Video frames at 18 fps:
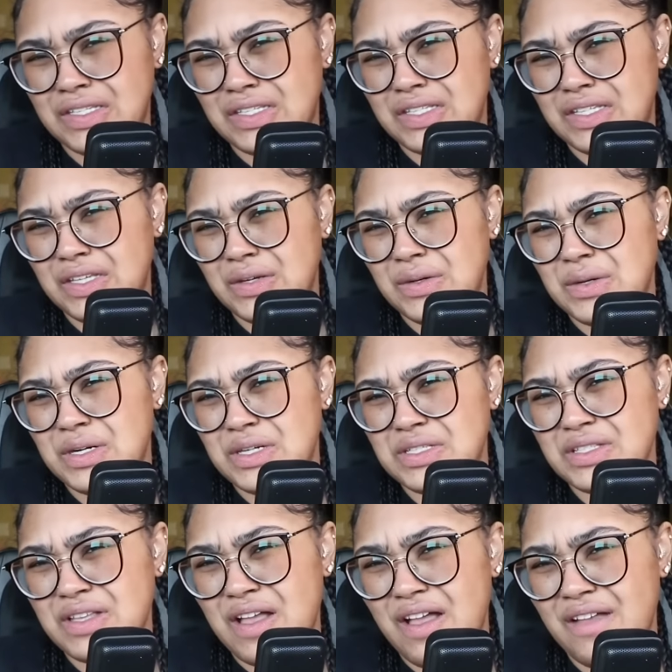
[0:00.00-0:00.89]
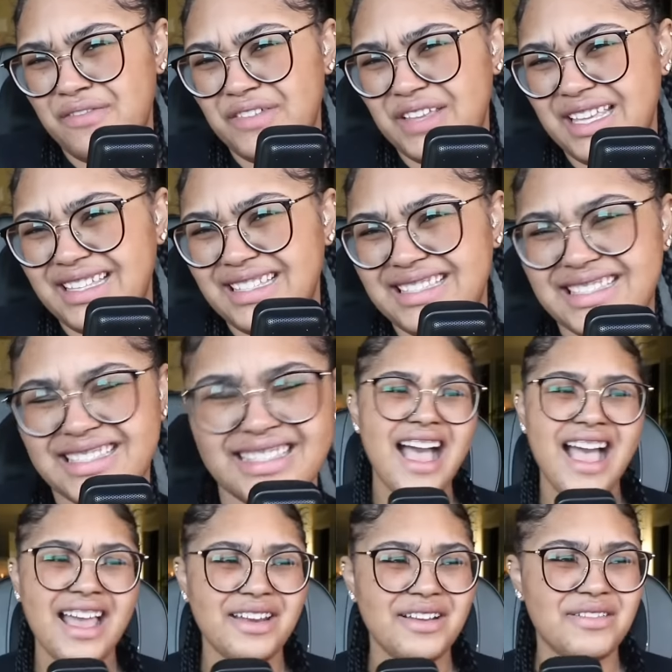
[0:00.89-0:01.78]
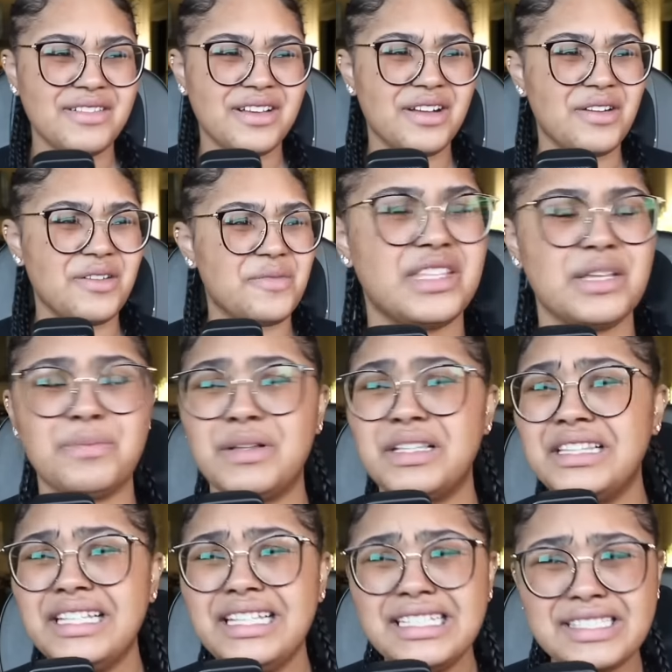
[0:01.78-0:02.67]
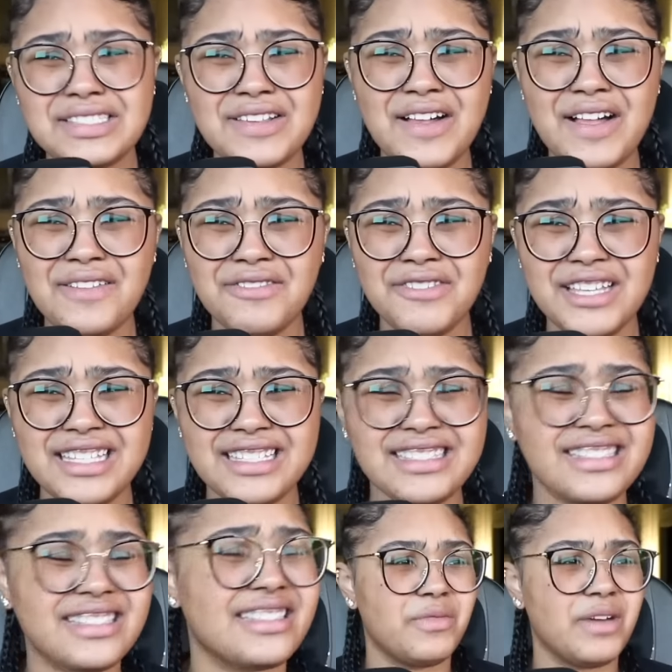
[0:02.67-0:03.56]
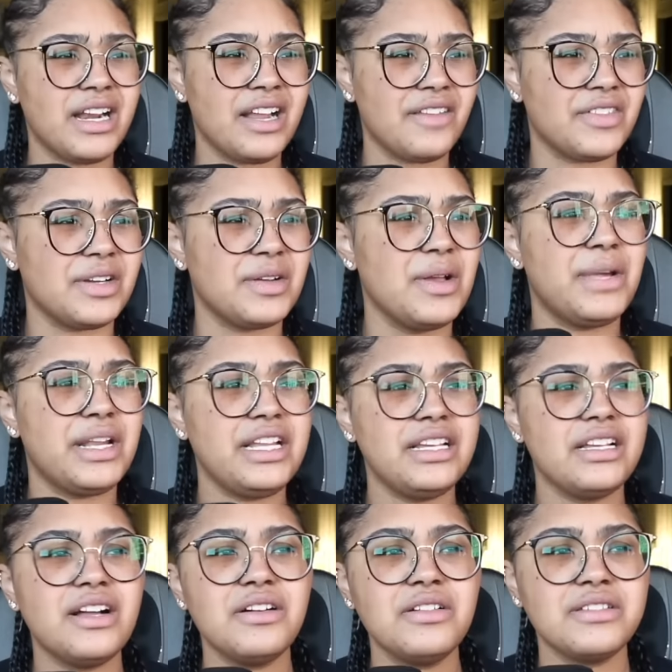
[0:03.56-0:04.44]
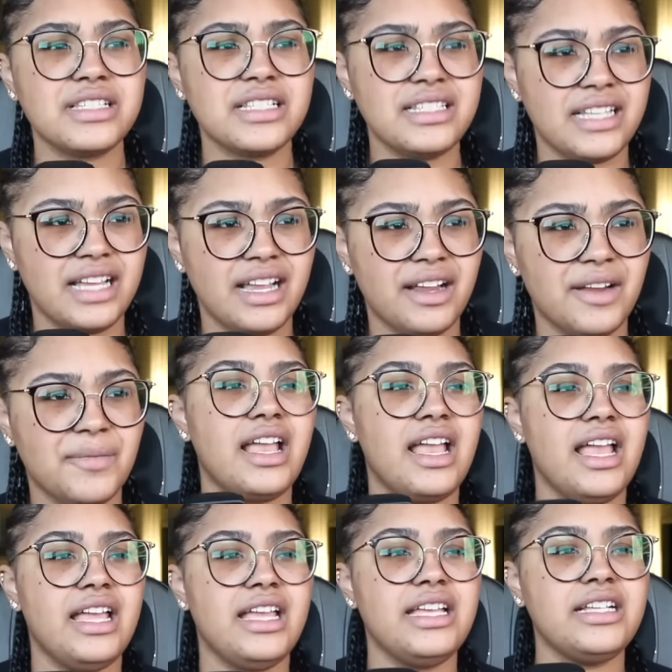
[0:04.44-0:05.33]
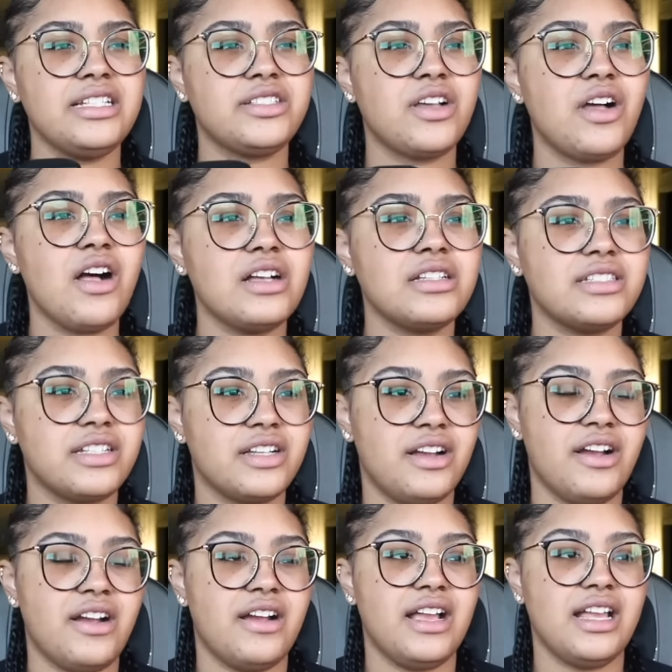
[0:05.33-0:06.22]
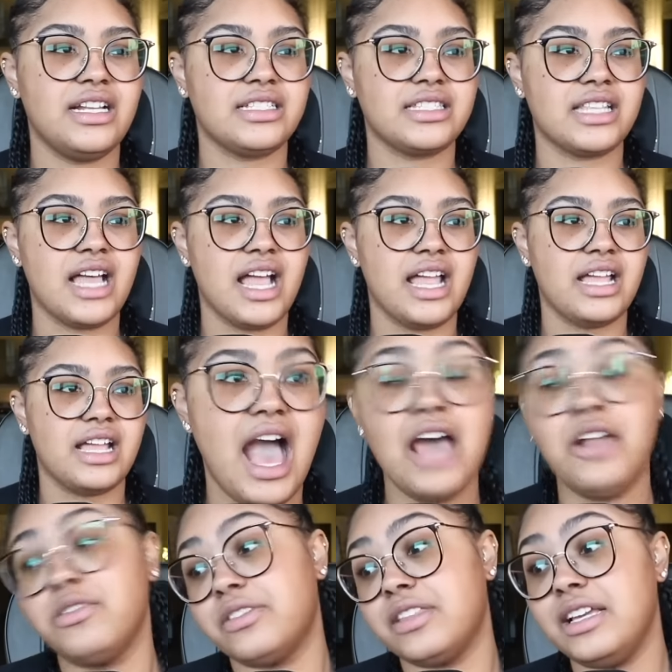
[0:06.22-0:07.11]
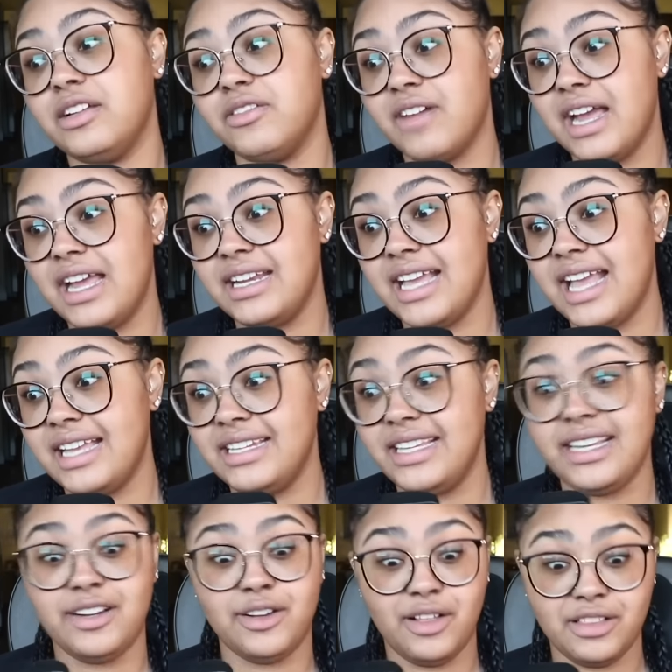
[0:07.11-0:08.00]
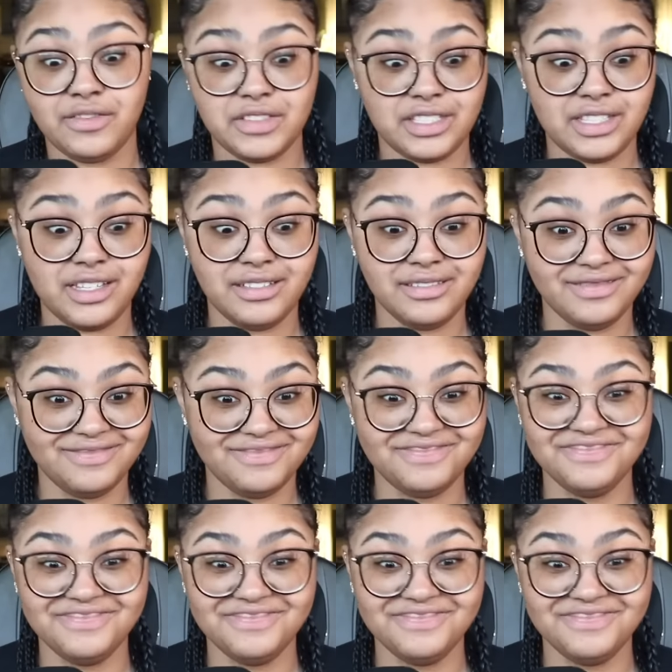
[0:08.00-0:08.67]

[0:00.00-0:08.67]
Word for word: Prosecutor's office? I don't know. The police office? Whatever. But he goes in there and he talks to her and is like, I don't think granddad did it all of a sudden.